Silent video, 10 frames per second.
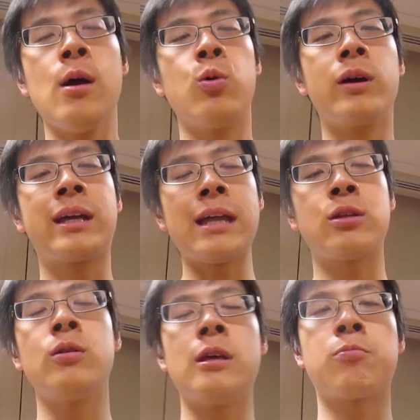who get
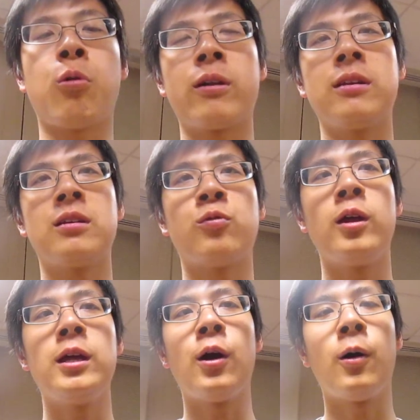to this point in this
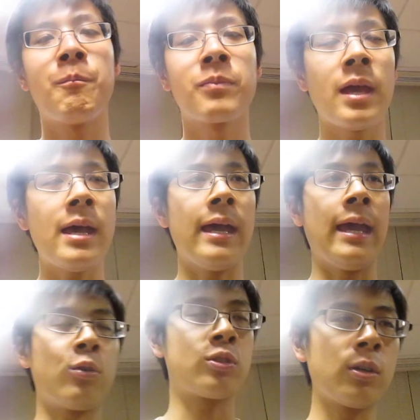video
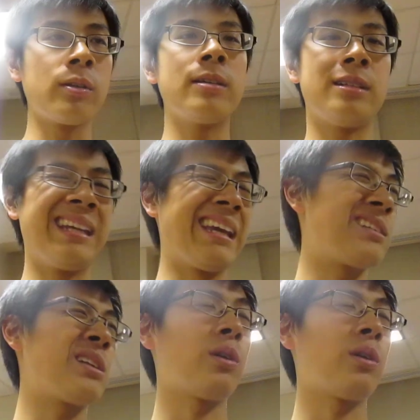and are still listening and still